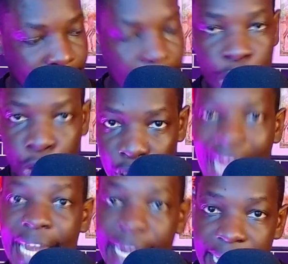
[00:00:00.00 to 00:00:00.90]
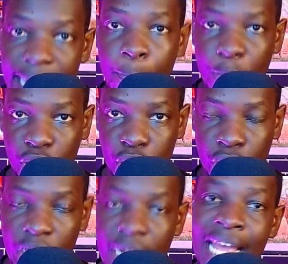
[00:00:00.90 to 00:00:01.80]
standing in
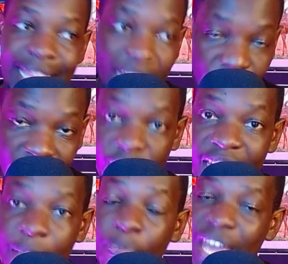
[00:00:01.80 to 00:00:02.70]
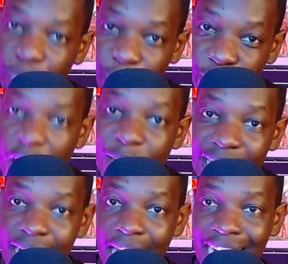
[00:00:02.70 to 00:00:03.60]
position. They have given him a very
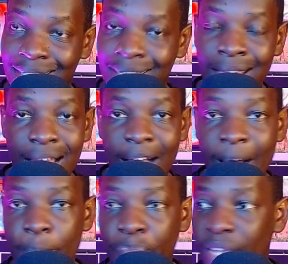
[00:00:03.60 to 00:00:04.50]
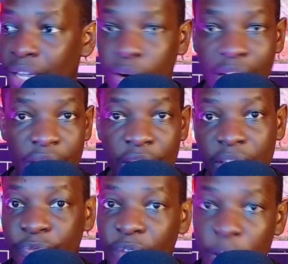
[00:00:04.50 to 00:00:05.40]
nice,
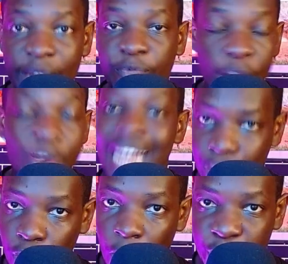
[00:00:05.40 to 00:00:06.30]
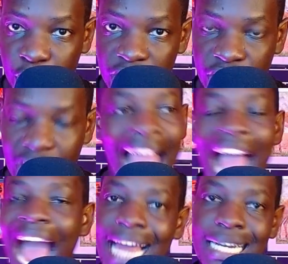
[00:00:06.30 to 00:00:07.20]
a very, very nice options,
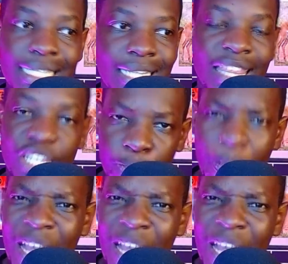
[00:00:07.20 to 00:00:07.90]
and the Spurs